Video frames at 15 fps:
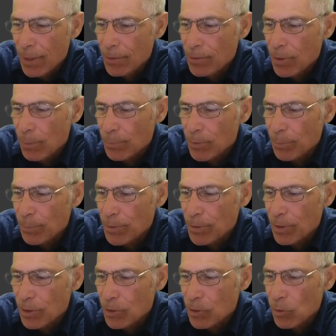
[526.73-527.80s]
Jump to
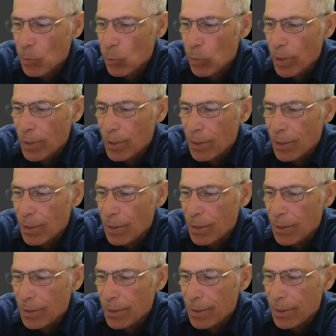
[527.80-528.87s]
position when
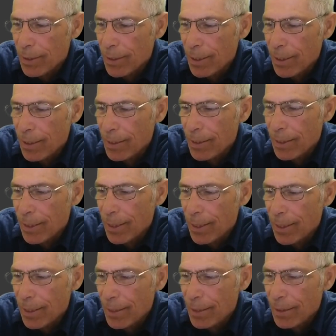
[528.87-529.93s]
clicking in
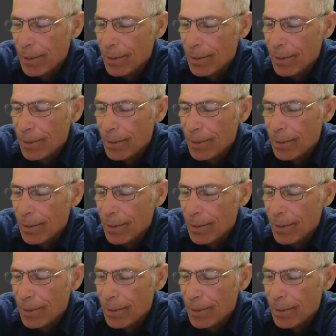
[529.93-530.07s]
a